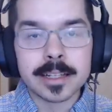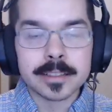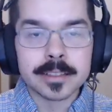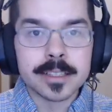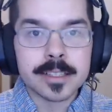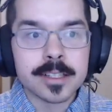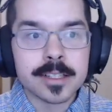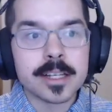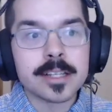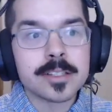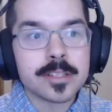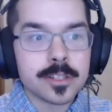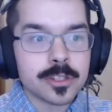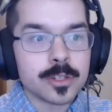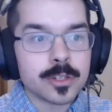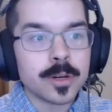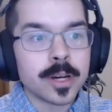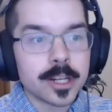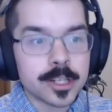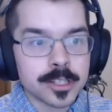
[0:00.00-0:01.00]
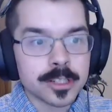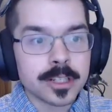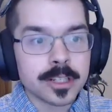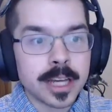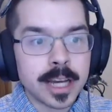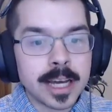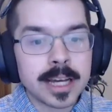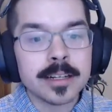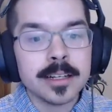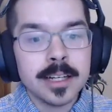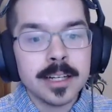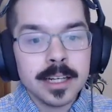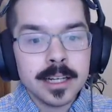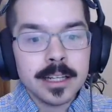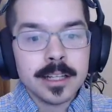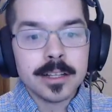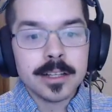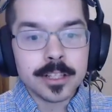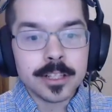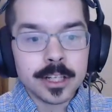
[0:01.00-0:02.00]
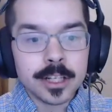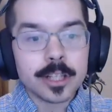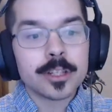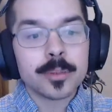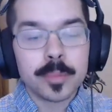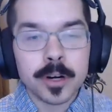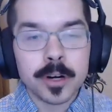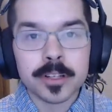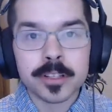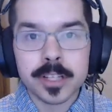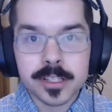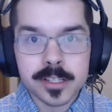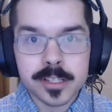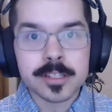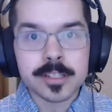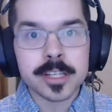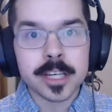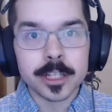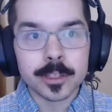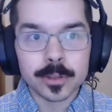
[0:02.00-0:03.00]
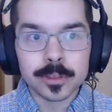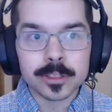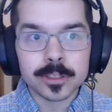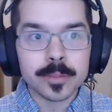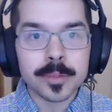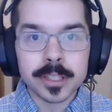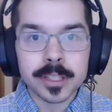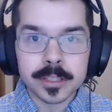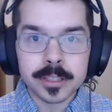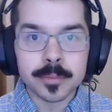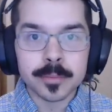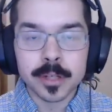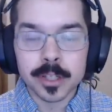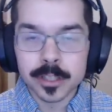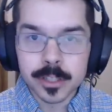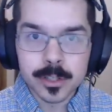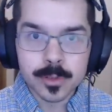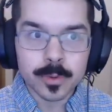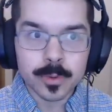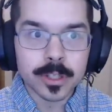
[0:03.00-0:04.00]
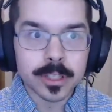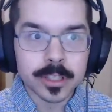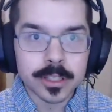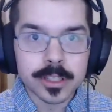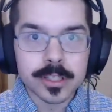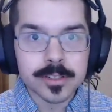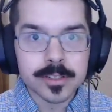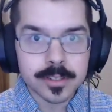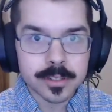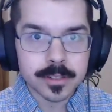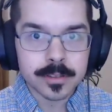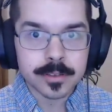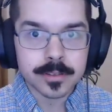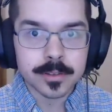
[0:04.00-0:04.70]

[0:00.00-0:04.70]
Consensus you actually had the other part that's integral to making markets work, is the